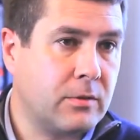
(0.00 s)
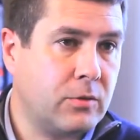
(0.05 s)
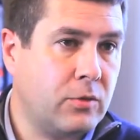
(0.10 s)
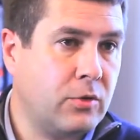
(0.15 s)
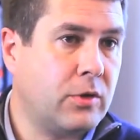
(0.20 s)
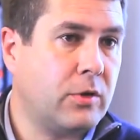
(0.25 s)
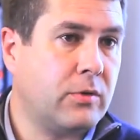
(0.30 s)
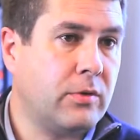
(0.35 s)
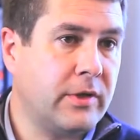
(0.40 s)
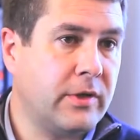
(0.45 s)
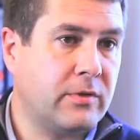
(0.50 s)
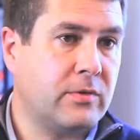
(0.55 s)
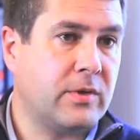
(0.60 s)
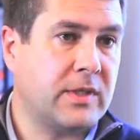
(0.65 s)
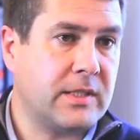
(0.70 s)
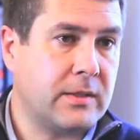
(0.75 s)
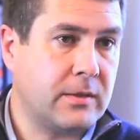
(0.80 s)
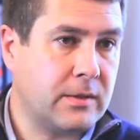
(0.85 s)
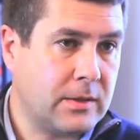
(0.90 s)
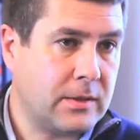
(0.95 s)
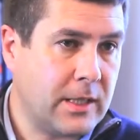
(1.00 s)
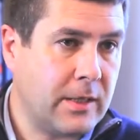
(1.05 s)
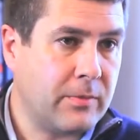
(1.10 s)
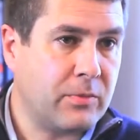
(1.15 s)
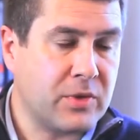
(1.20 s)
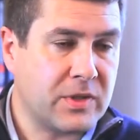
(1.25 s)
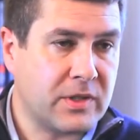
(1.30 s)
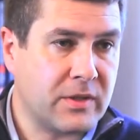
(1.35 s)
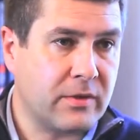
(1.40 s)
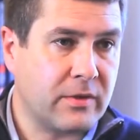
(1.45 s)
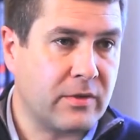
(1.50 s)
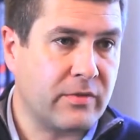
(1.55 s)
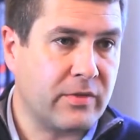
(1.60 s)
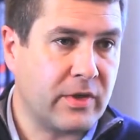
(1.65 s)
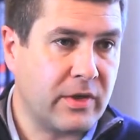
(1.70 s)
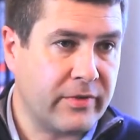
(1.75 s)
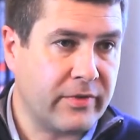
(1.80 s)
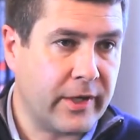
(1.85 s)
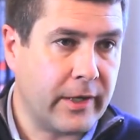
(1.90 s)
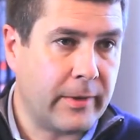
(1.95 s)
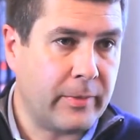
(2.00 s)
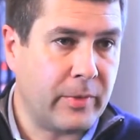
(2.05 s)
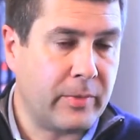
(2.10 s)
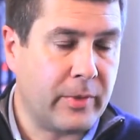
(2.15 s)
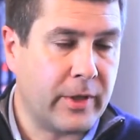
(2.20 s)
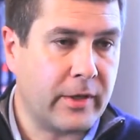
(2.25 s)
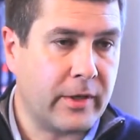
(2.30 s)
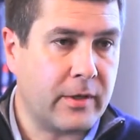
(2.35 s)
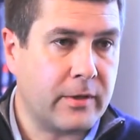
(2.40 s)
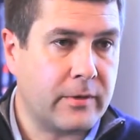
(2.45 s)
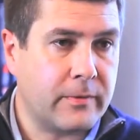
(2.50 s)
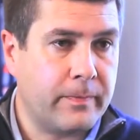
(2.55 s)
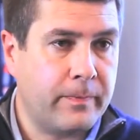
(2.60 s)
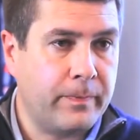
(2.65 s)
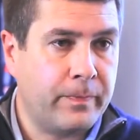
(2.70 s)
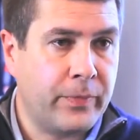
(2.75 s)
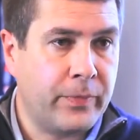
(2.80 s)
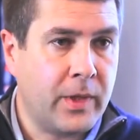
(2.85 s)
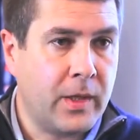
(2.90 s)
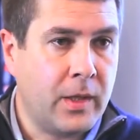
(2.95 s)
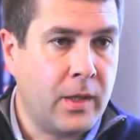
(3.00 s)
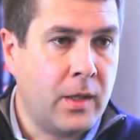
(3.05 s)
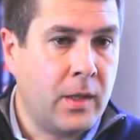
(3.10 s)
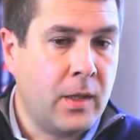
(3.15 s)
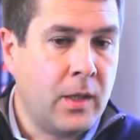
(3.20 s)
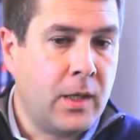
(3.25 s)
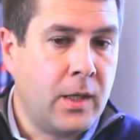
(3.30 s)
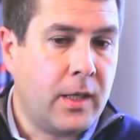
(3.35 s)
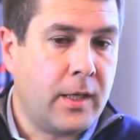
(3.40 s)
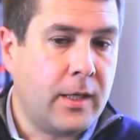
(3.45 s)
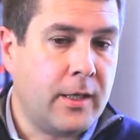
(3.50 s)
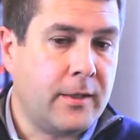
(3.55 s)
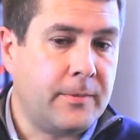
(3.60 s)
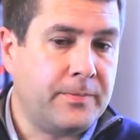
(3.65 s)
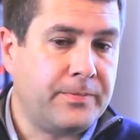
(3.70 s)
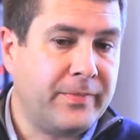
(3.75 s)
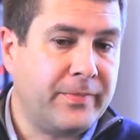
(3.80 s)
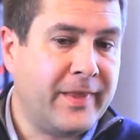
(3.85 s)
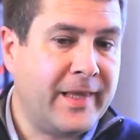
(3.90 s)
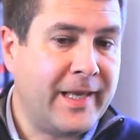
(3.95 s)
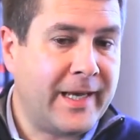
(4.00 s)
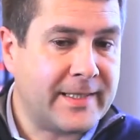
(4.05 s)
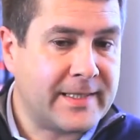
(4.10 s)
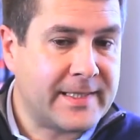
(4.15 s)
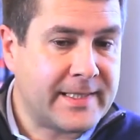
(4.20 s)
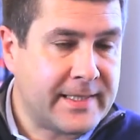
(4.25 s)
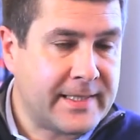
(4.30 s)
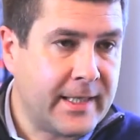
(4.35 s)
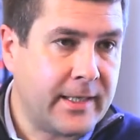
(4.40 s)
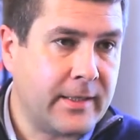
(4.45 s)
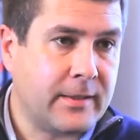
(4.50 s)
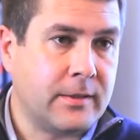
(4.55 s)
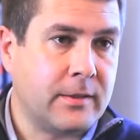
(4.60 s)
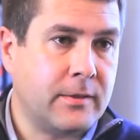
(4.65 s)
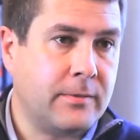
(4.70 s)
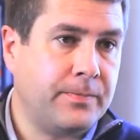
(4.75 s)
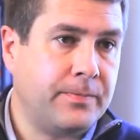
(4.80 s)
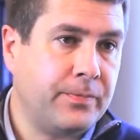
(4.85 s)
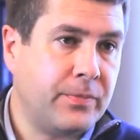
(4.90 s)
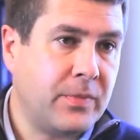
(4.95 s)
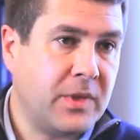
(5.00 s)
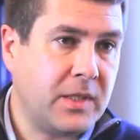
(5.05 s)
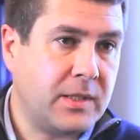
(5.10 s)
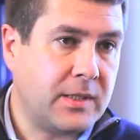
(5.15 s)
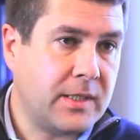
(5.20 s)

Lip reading: could only address 10% of the available market. That said, the